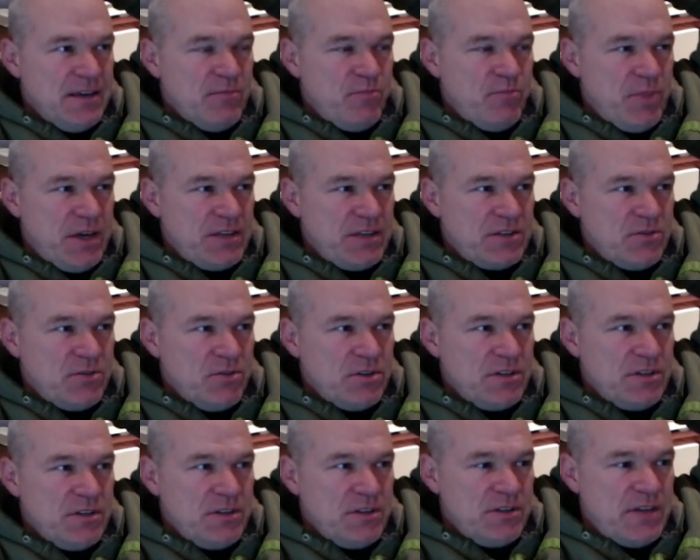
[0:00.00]
Based on
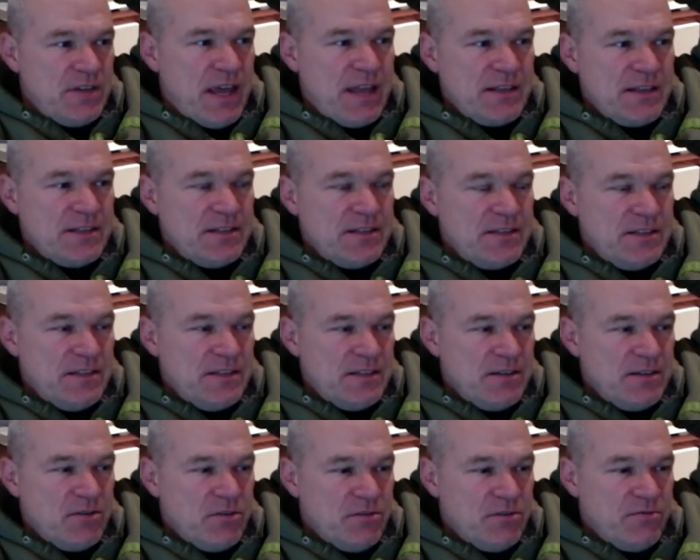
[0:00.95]
the intensity
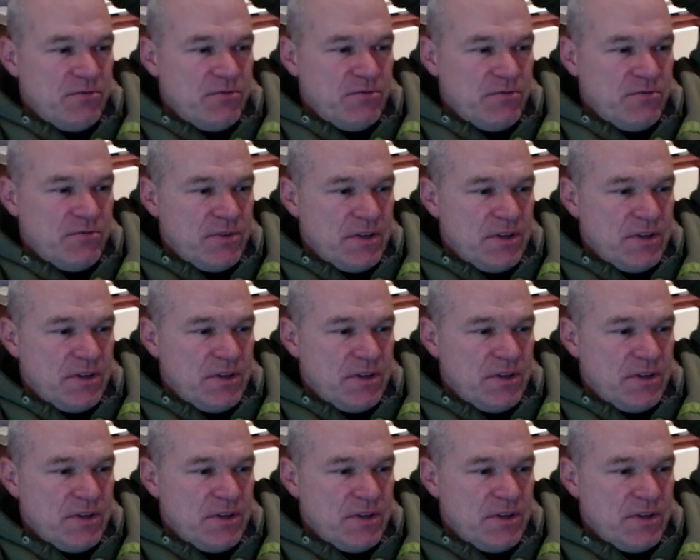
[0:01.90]
of